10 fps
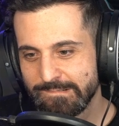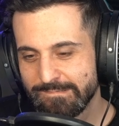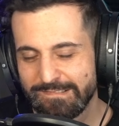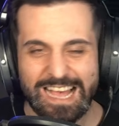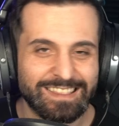
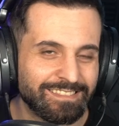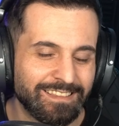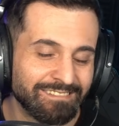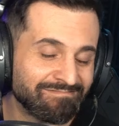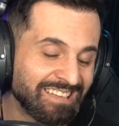
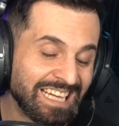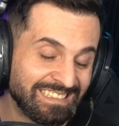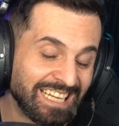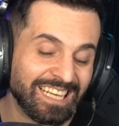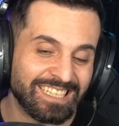
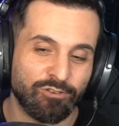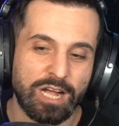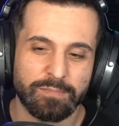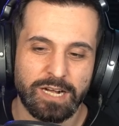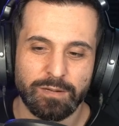I like
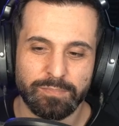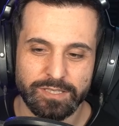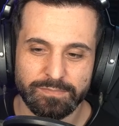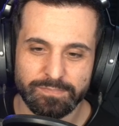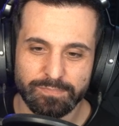Quagmire,
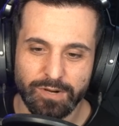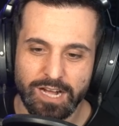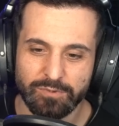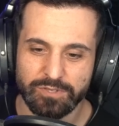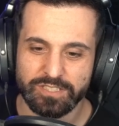but
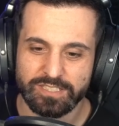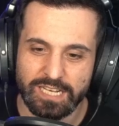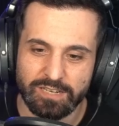Brock was just kind of